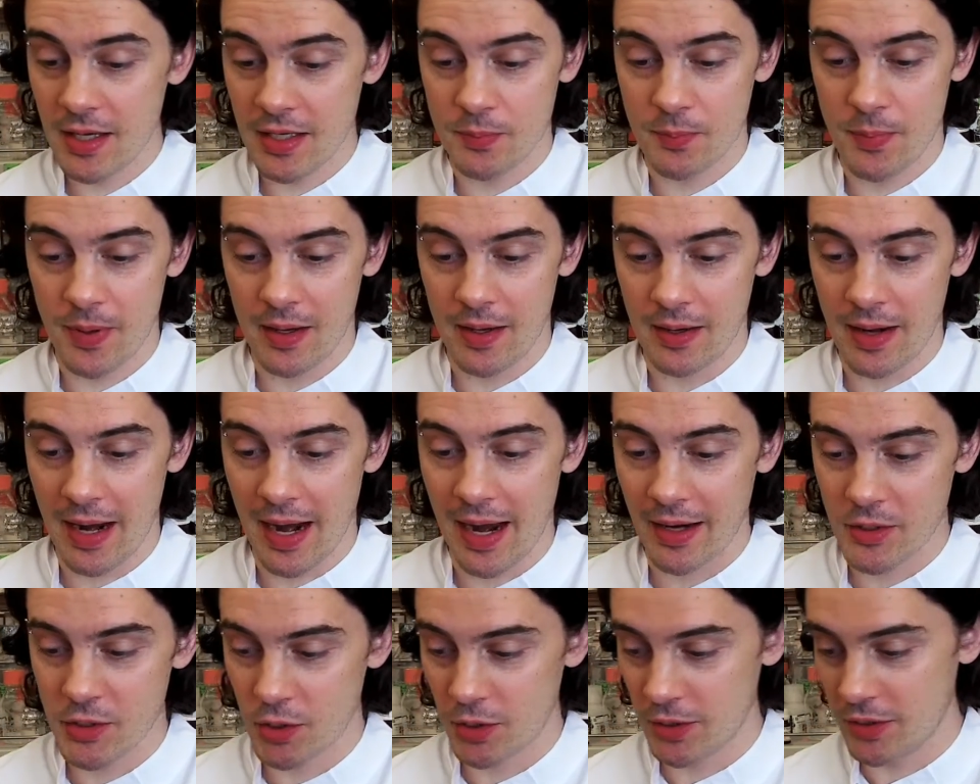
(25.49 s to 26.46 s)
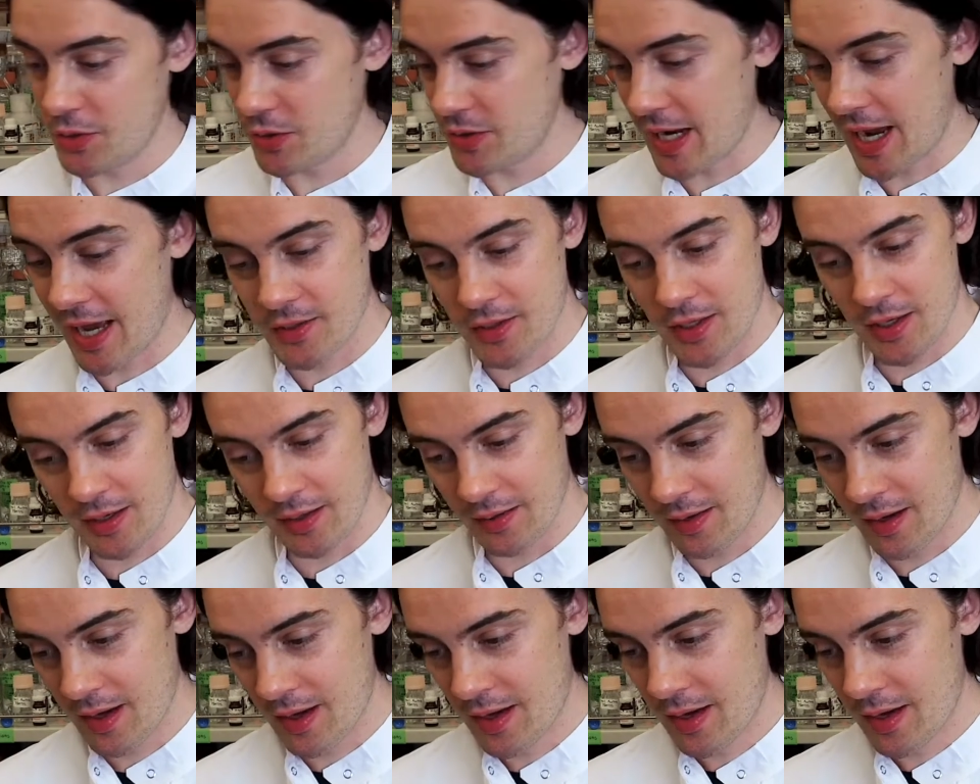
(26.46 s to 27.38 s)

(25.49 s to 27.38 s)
has been actually just asking,